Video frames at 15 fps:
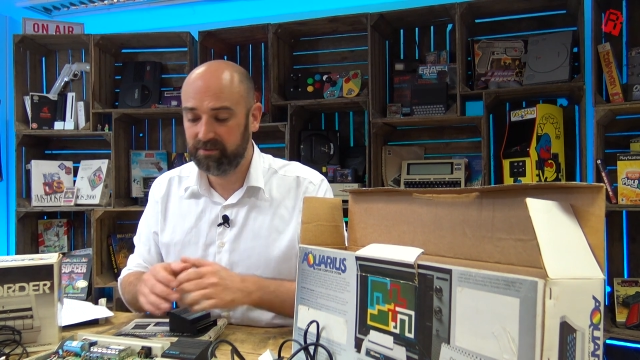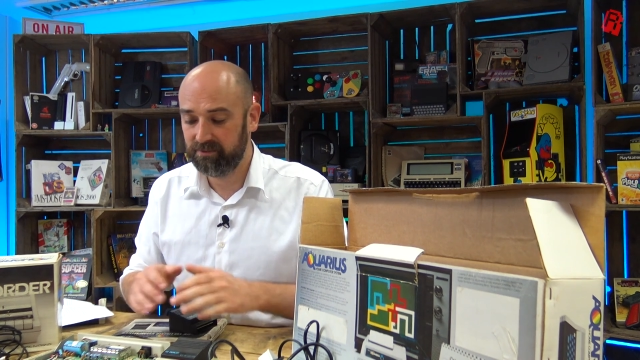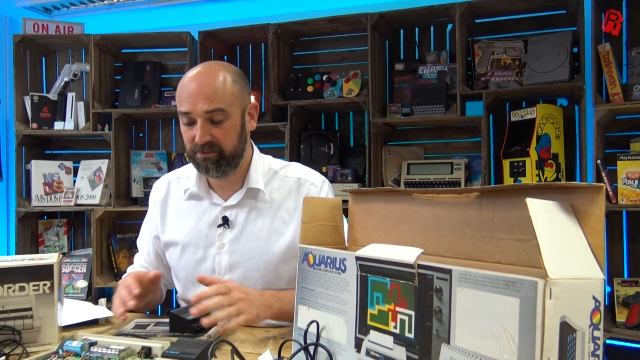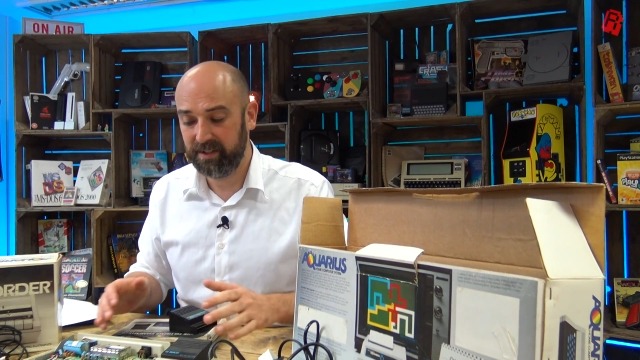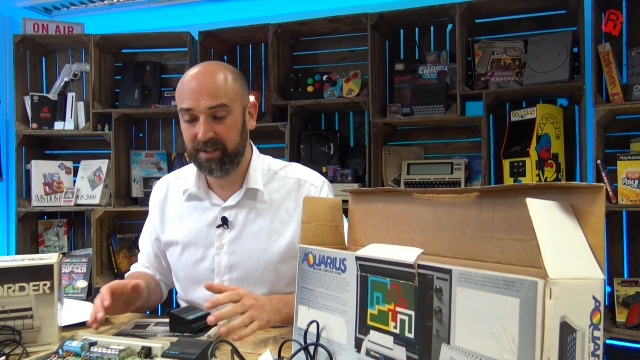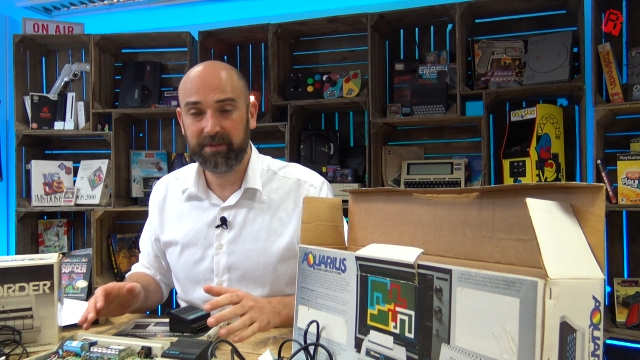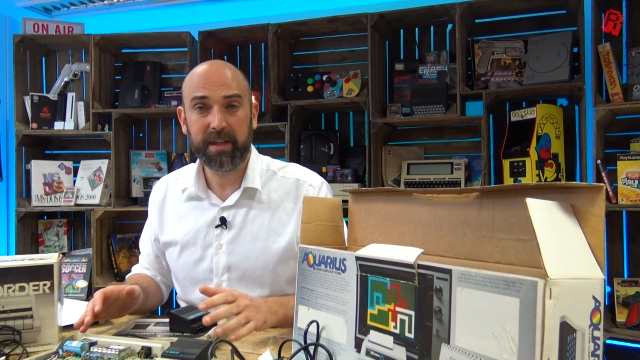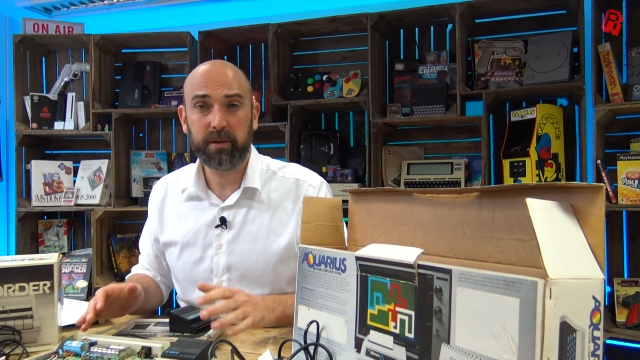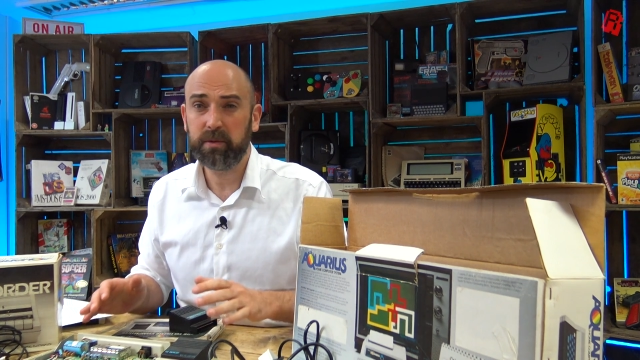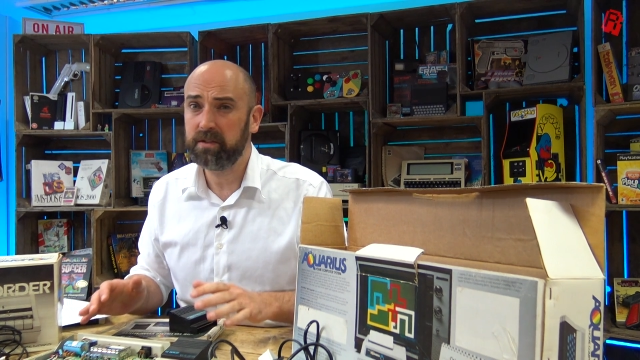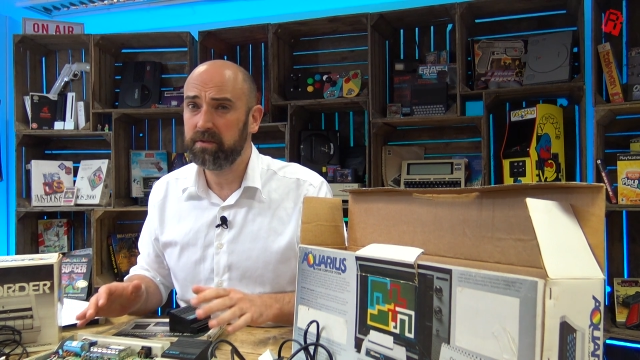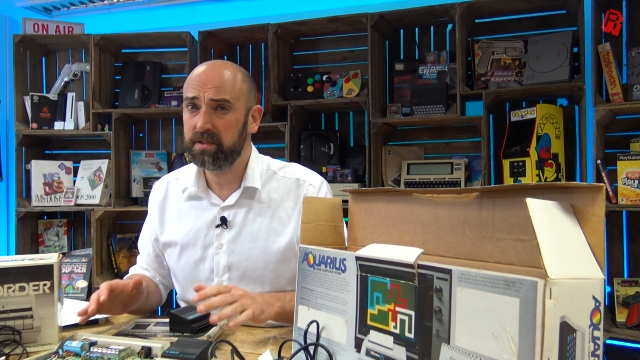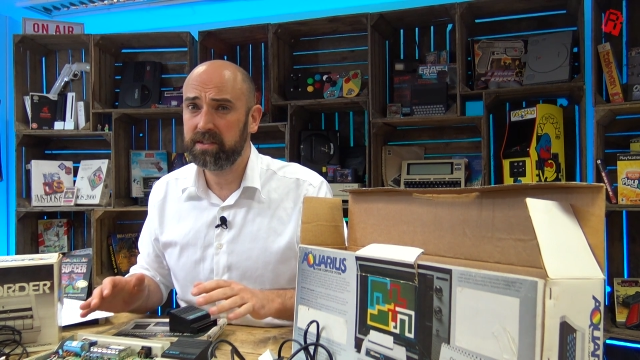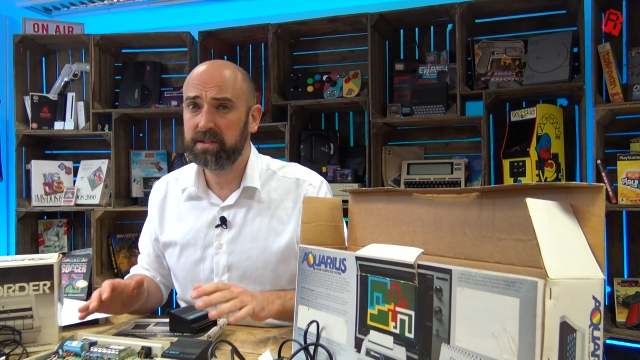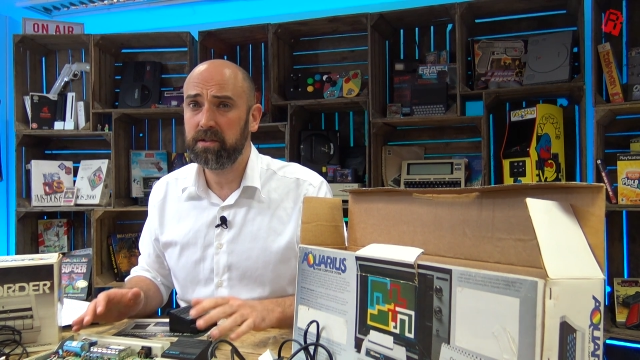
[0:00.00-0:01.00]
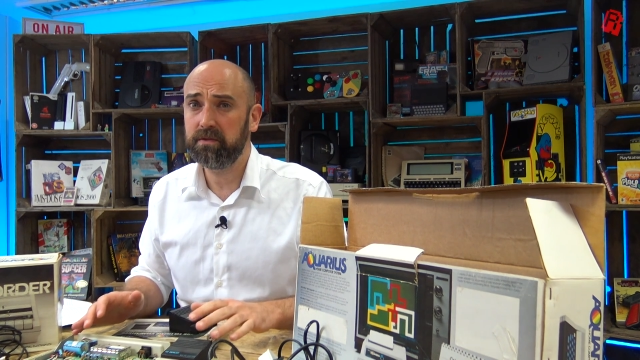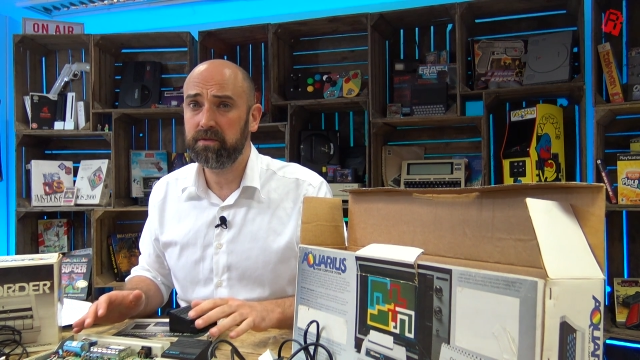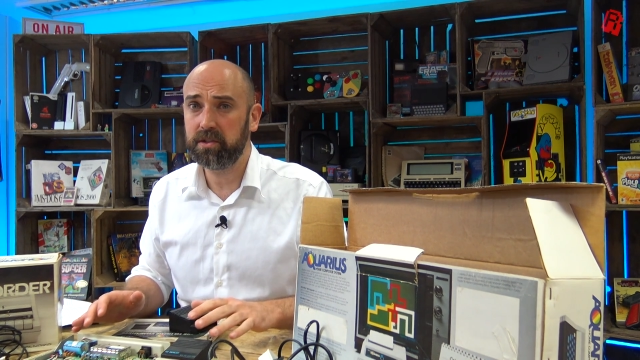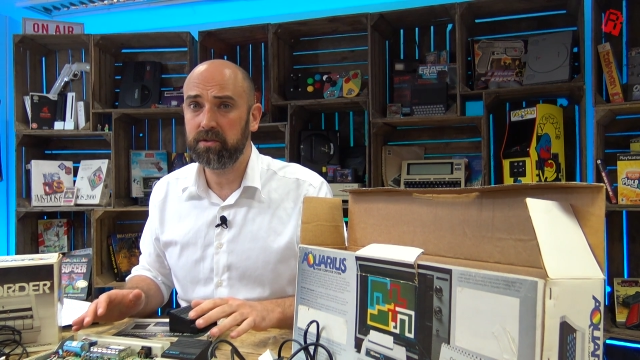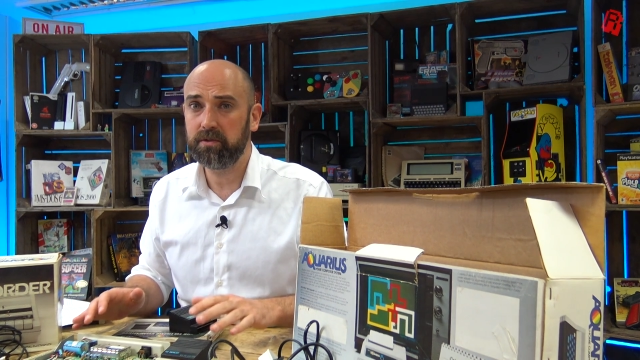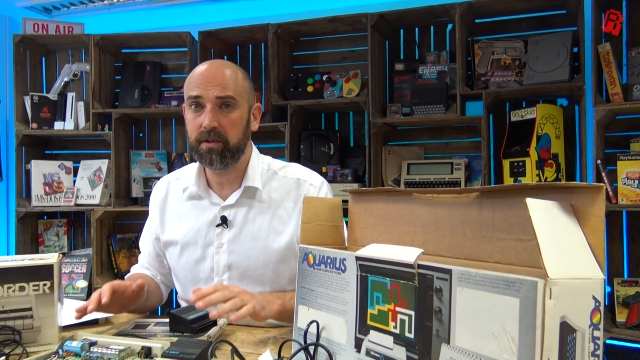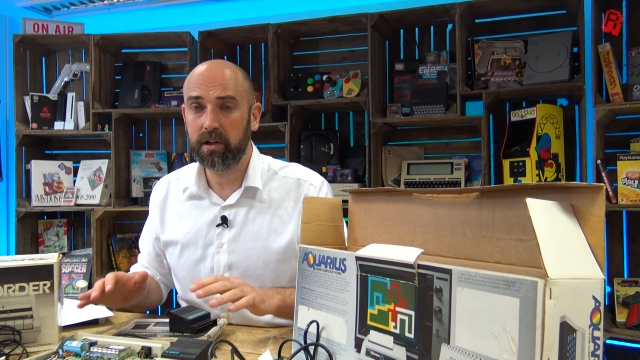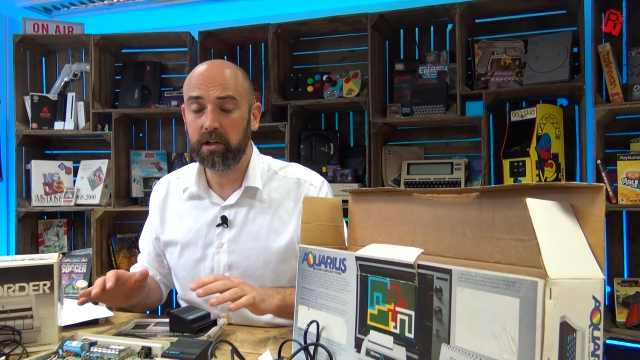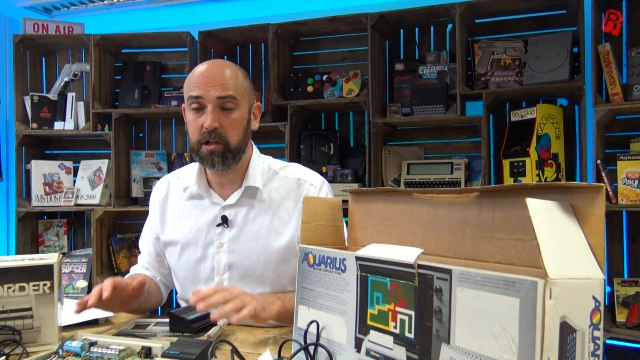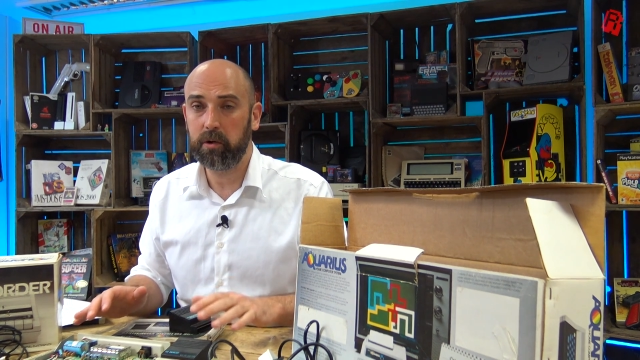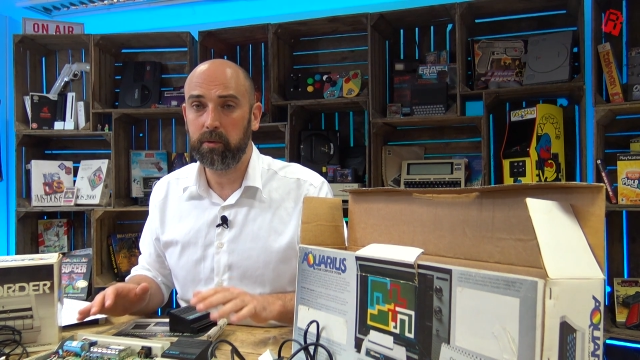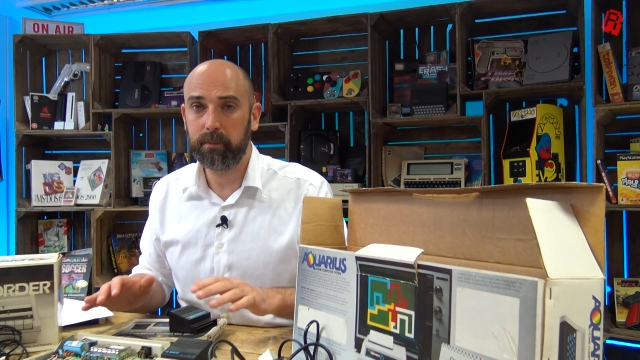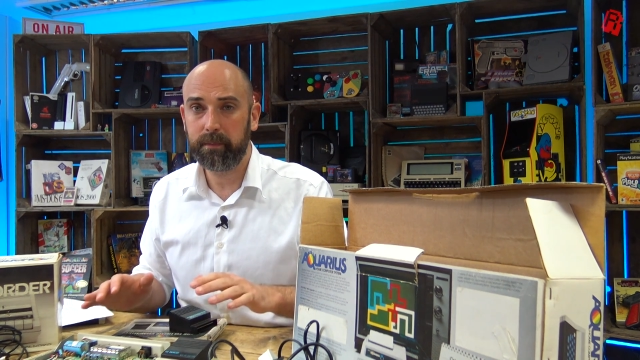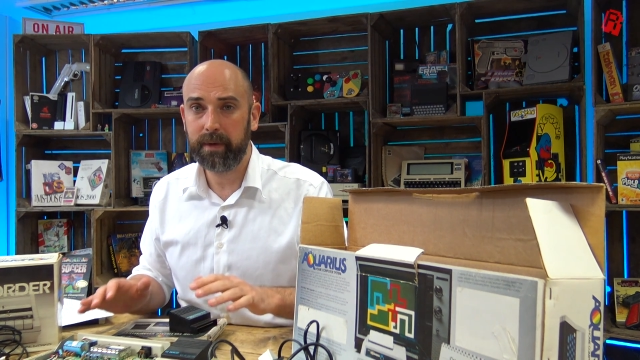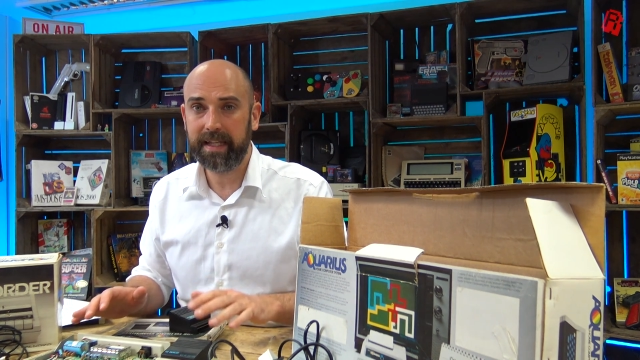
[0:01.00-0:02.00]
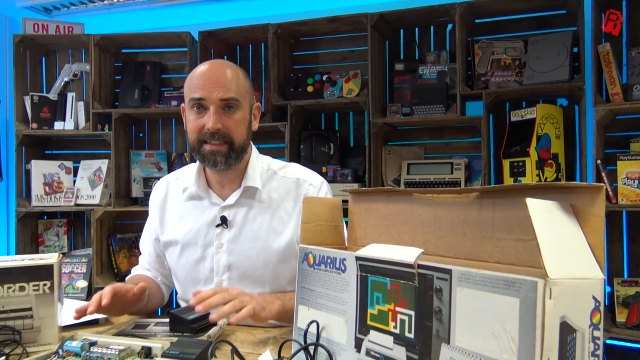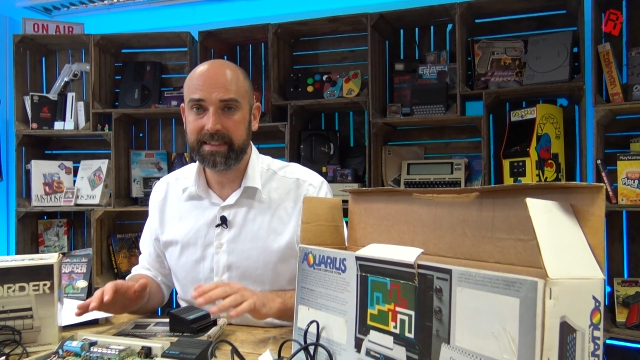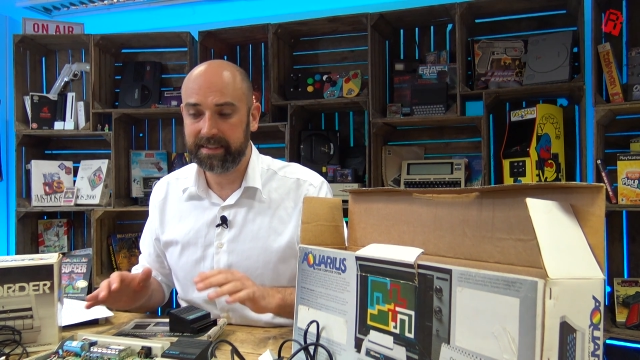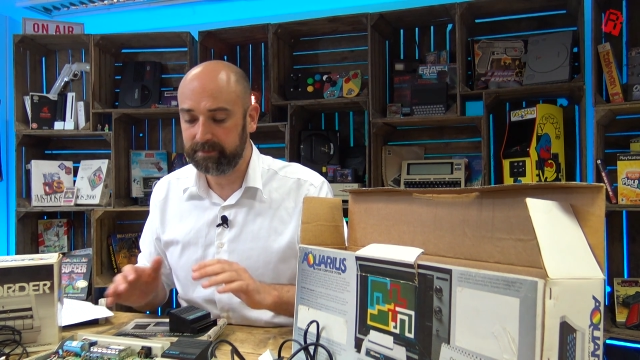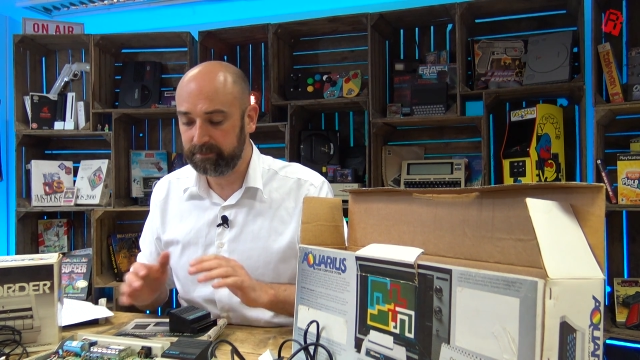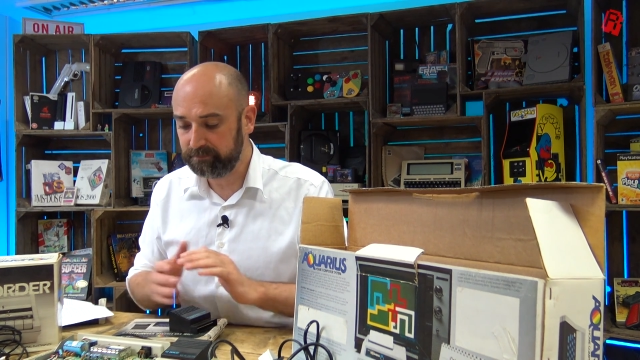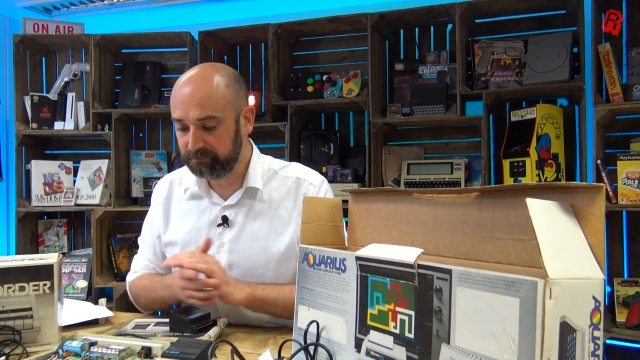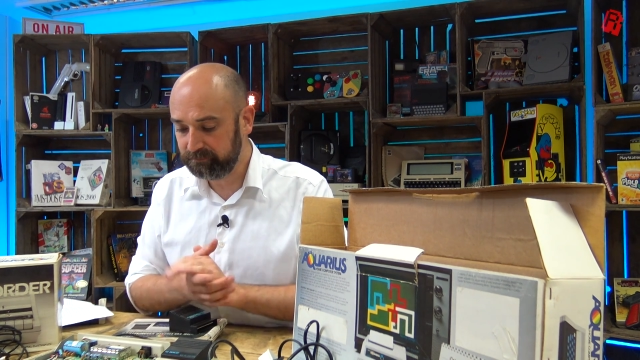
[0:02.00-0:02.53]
well, they would have served you a lot better.